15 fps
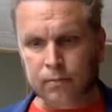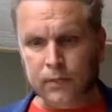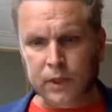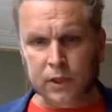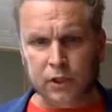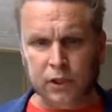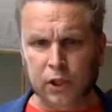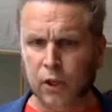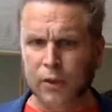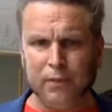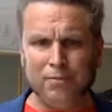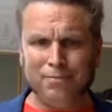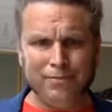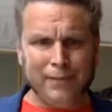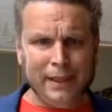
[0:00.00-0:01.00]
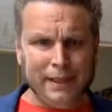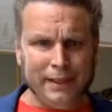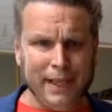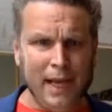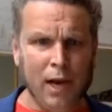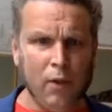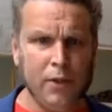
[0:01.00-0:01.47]
So to
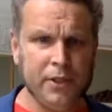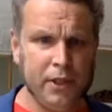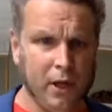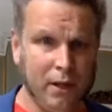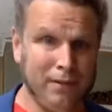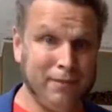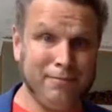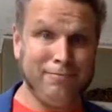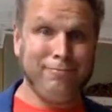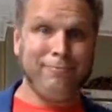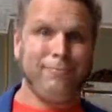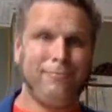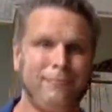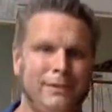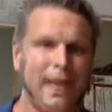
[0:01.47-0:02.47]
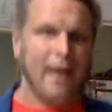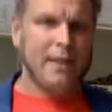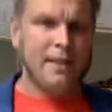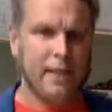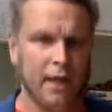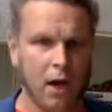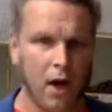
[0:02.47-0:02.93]
hell with your dancing
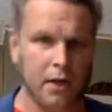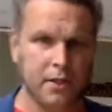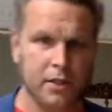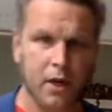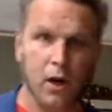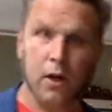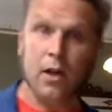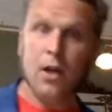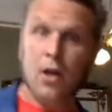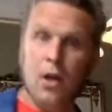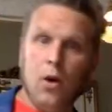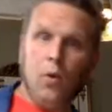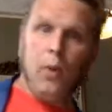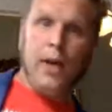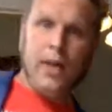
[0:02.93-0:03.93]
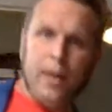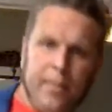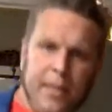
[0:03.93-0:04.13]
hot dog. We can be